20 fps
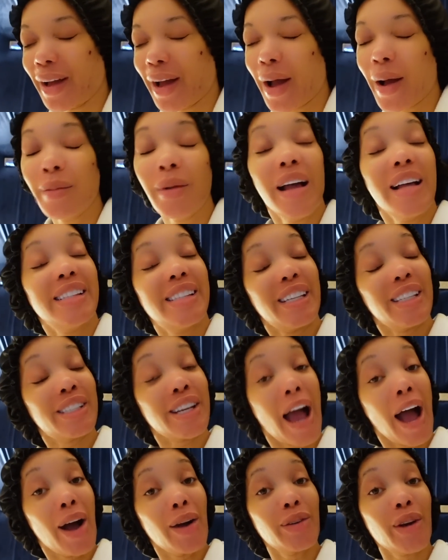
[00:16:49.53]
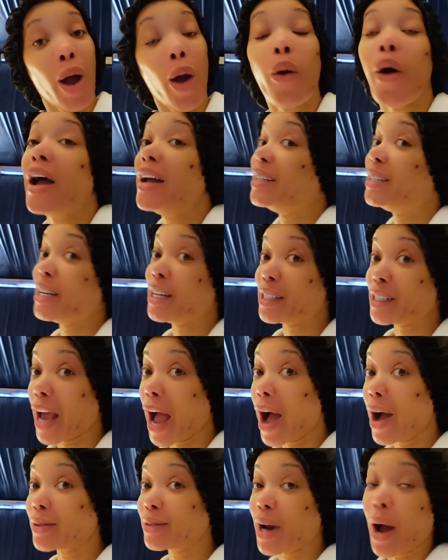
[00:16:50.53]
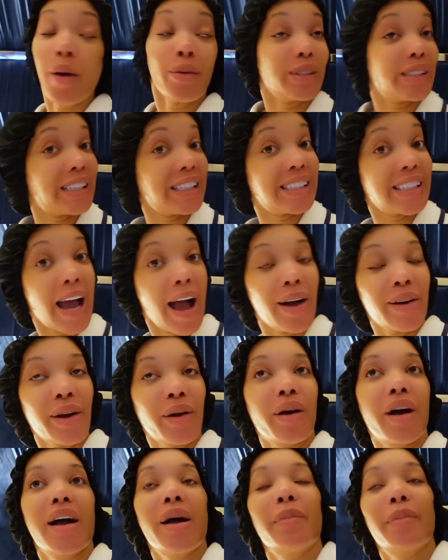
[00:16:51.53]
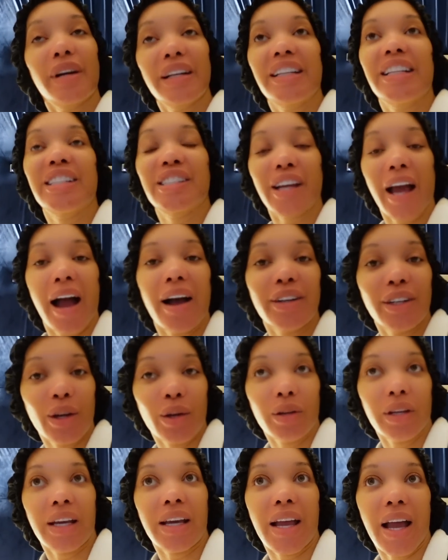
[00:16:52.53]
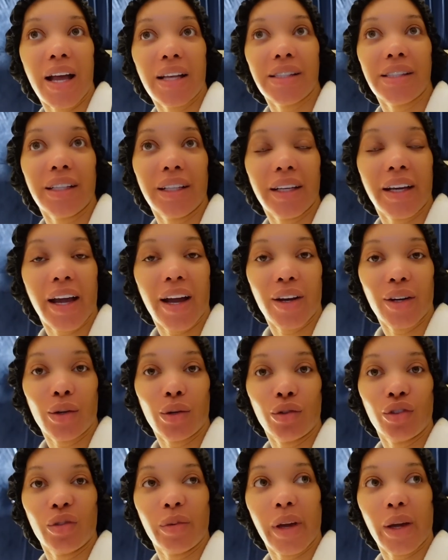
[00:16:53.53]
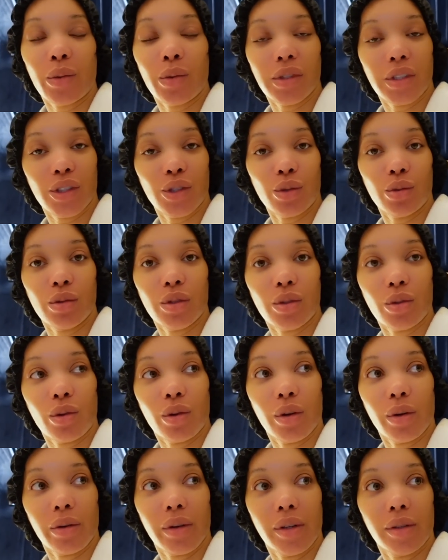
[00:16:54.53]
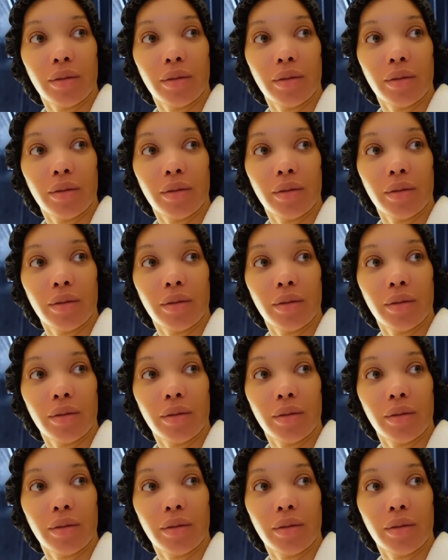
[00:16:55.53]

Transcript: Um, did y'all know? Did y'all know? Did y'all know? But did y'all know that how Stella got her groove back was a true story?